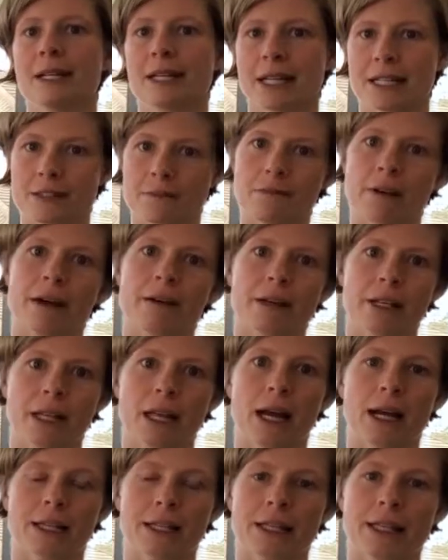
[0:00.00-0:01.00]
it's very
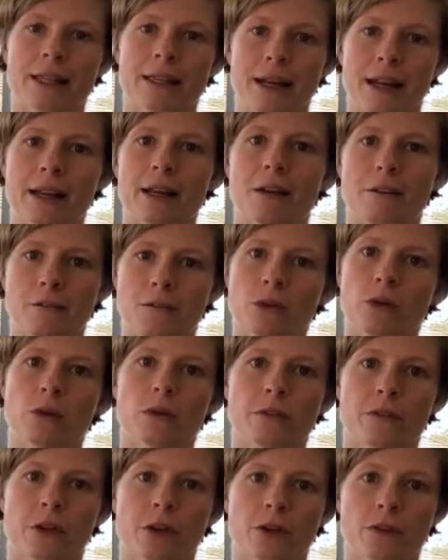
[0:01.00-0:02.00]
likely that a few
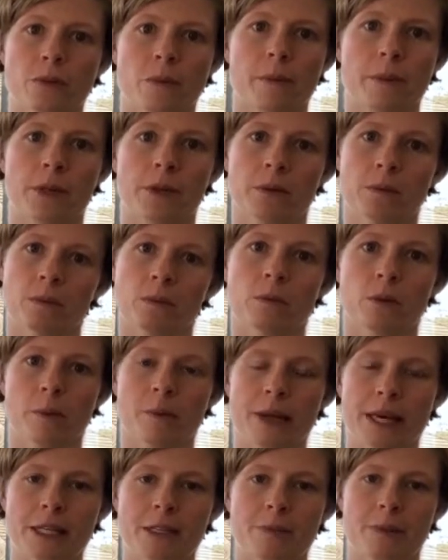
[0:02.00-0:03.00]
of those women will
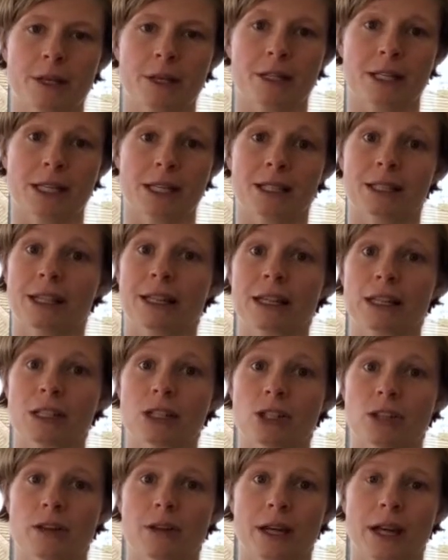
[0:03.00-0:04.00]
be experiencing
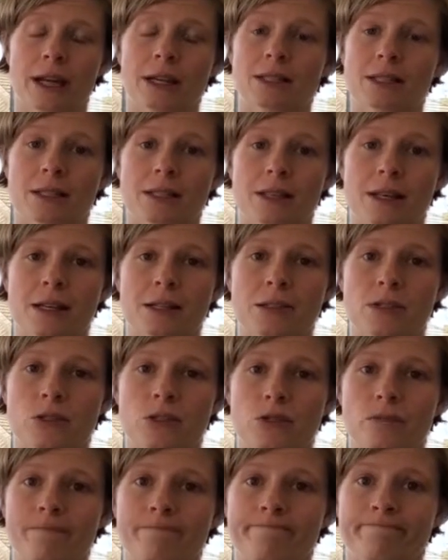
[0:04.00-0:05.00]
leakage during exercise
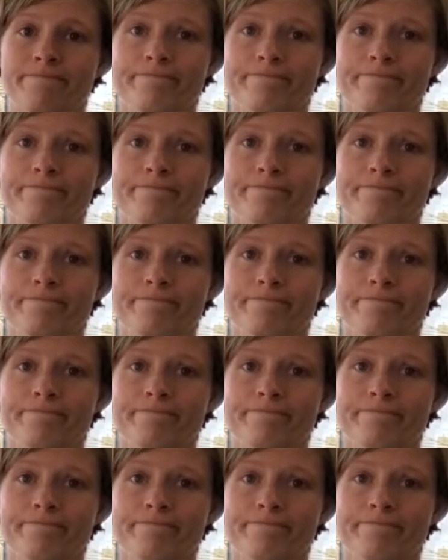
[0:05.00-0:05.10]
too.